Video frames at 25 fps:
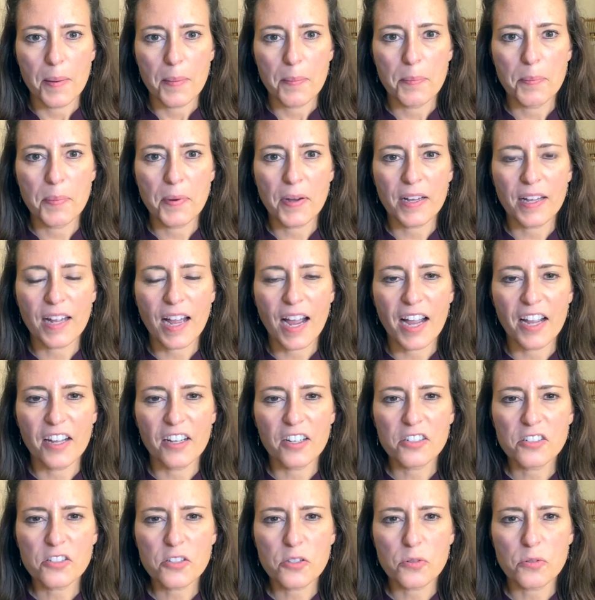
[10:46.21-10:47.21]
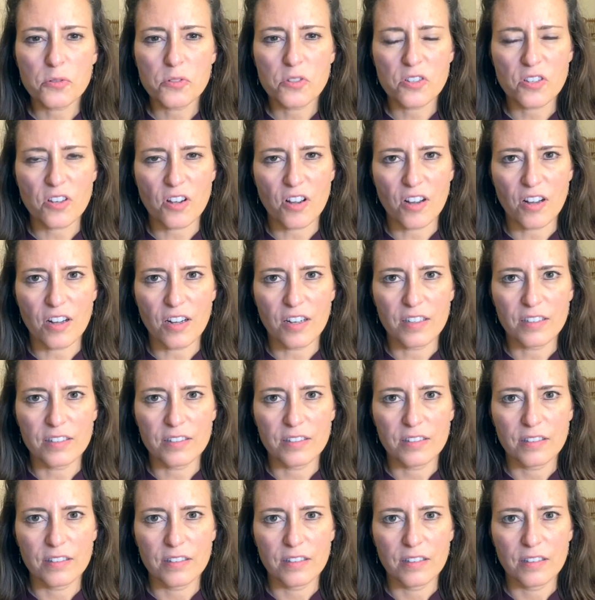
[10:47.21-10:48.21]
But I also saw
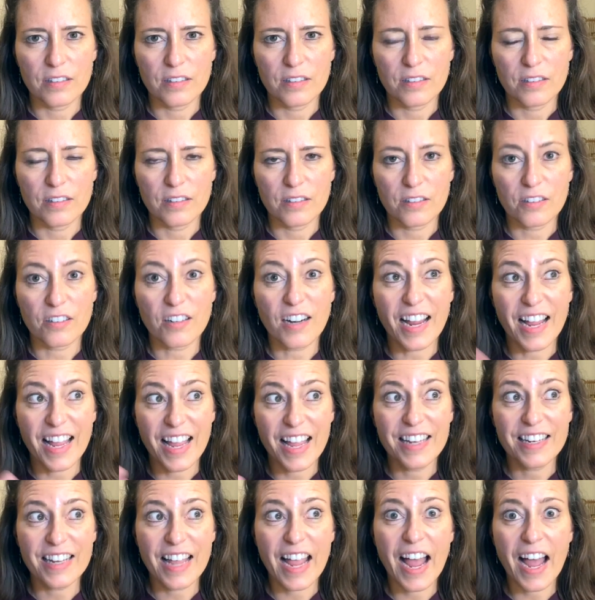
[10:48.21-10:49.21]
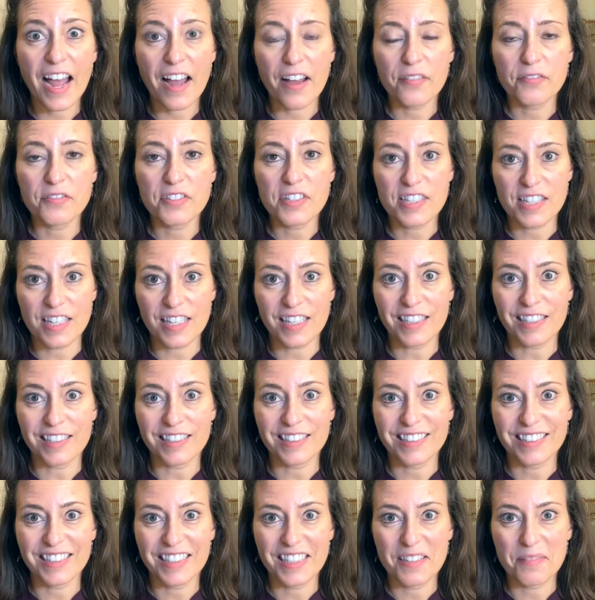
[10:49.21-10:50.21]
and have
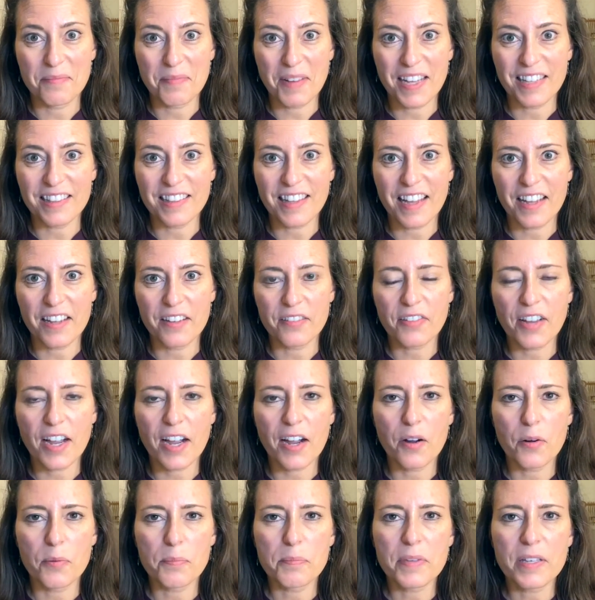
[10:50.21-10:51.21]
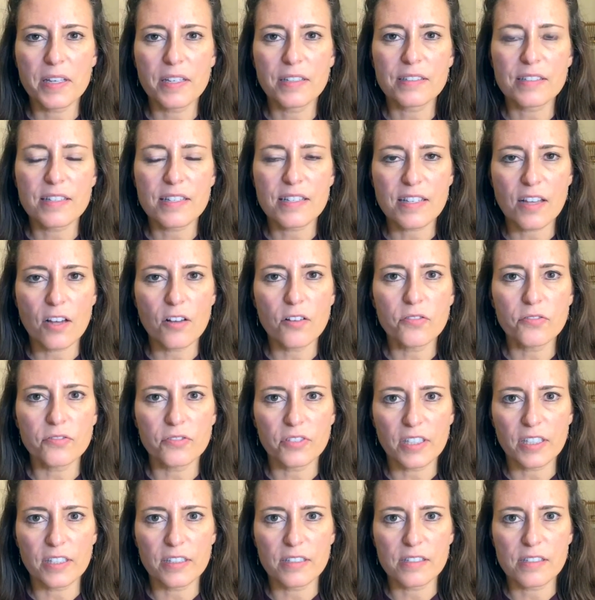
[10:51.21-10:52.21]
seen in my life how being
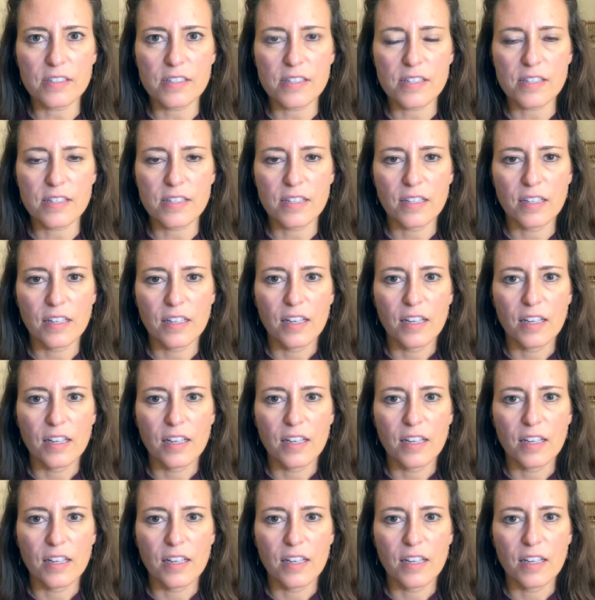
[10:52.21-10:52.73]
selfless